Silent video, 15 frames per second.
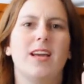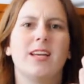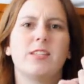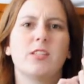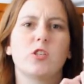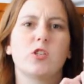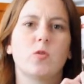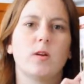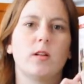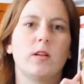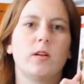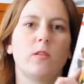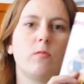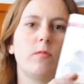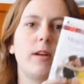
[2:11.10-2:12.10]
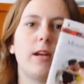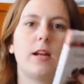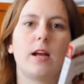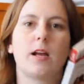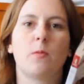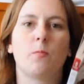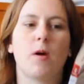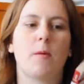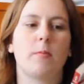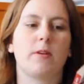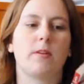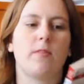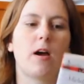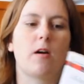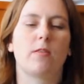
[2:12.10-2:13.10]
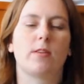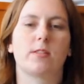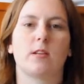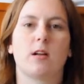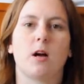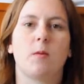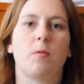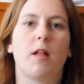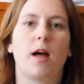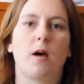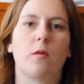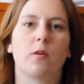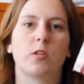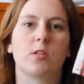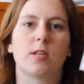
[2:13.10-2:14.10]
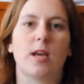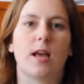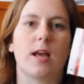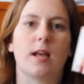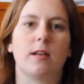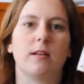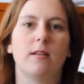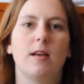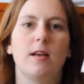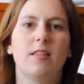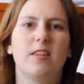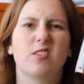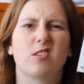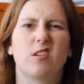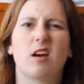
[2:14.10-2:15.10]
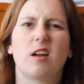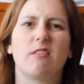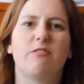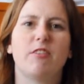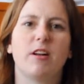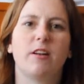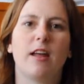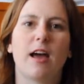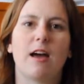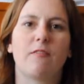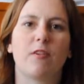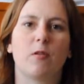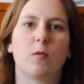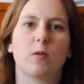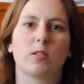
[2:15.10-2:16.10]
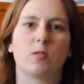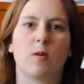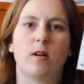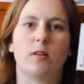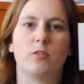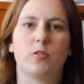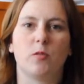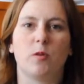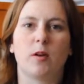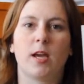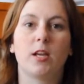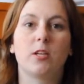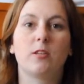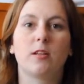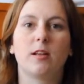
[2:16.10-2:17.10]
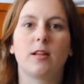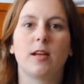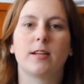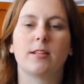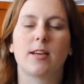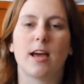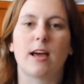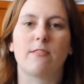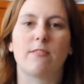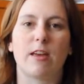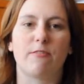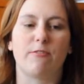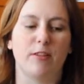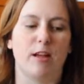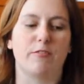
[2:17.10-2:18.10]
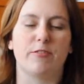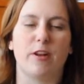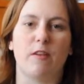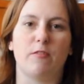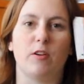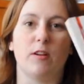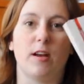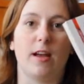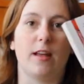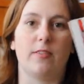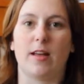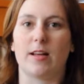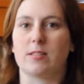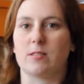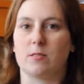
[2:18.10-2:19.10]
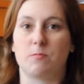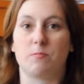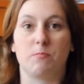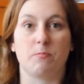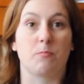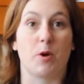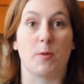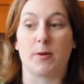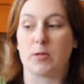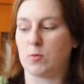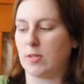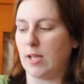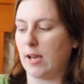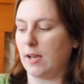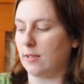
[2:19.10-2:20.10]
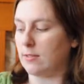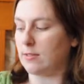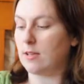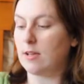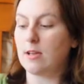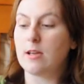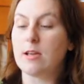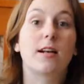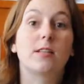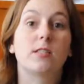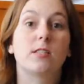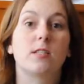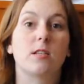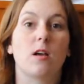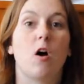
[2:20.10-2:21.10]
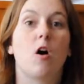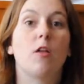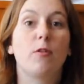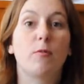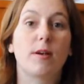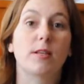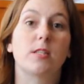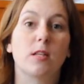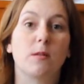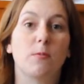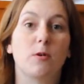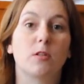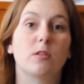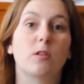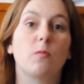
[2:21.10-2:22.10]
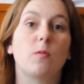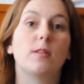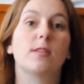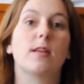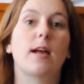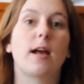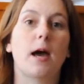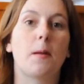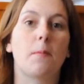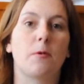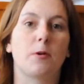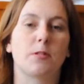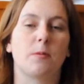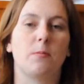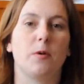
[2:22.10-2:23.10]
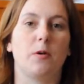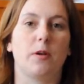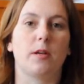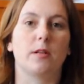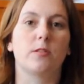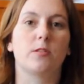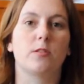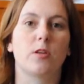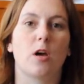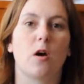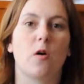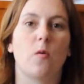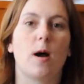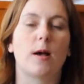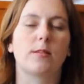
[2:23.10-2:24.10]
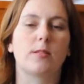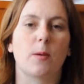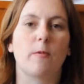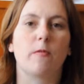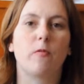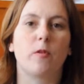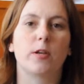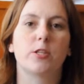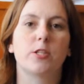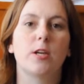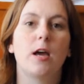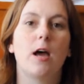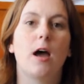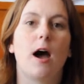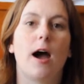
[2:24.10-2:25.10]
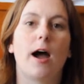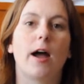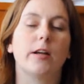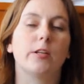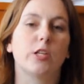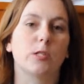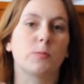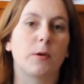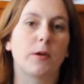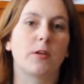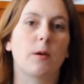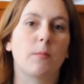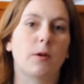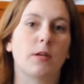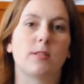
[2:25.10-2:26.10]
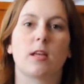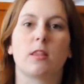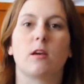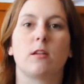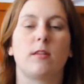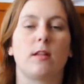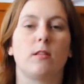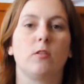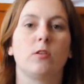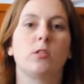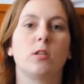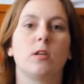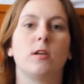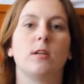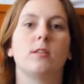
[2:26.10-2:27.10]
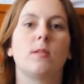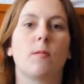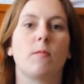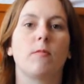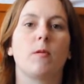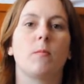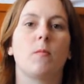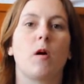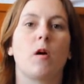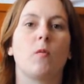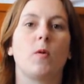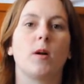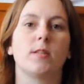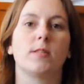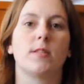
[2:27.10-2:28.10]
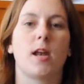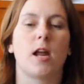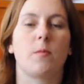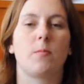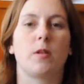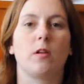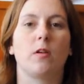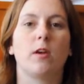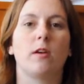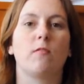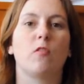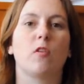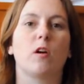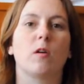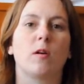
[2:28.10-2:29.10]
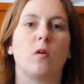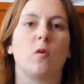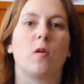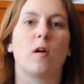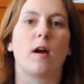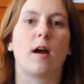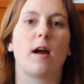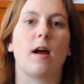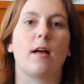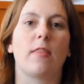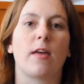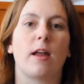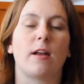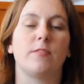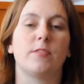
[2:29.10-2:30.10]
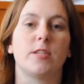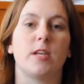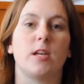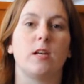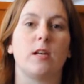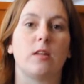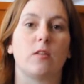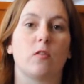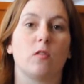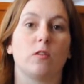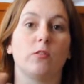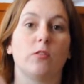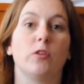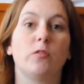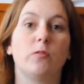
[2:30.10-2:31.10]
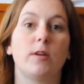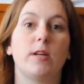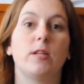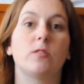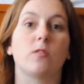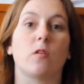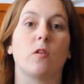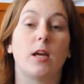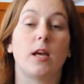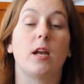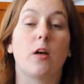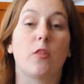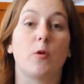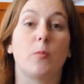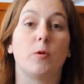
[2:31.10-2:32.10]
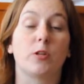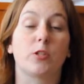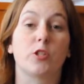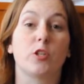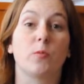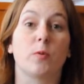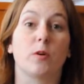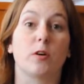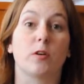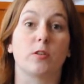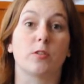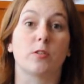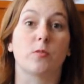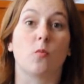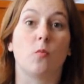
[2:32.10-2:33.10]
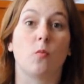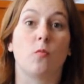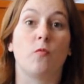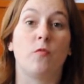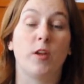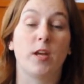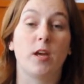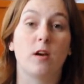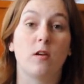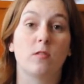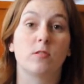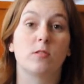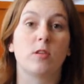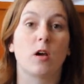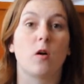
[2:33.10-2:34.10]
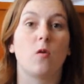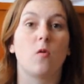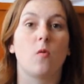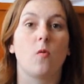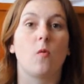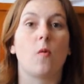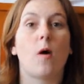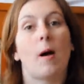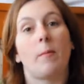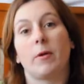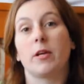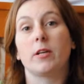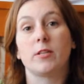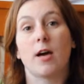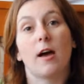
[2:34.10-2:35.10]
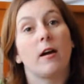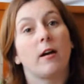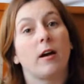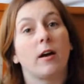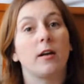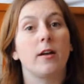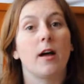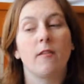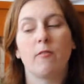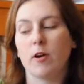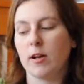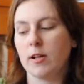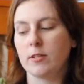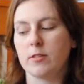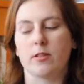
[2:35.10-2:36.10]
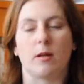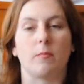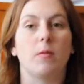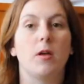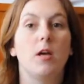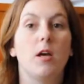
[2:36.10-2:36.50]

it's a short little read. I can probably devour this in a couple hours. And these are kind of fun to have every once in a while. I do occasionally like to have a fluff novel, and that's pretty much what that is. Next, all the rest of the books are the ones that I got at Books A Million. So some of which I just picked up because I thought they looked good. Some of them are ones that I've been looking for or that I've seen either on Goodreads or in other booktubers' videos. So I'm going to kind of dive right into them.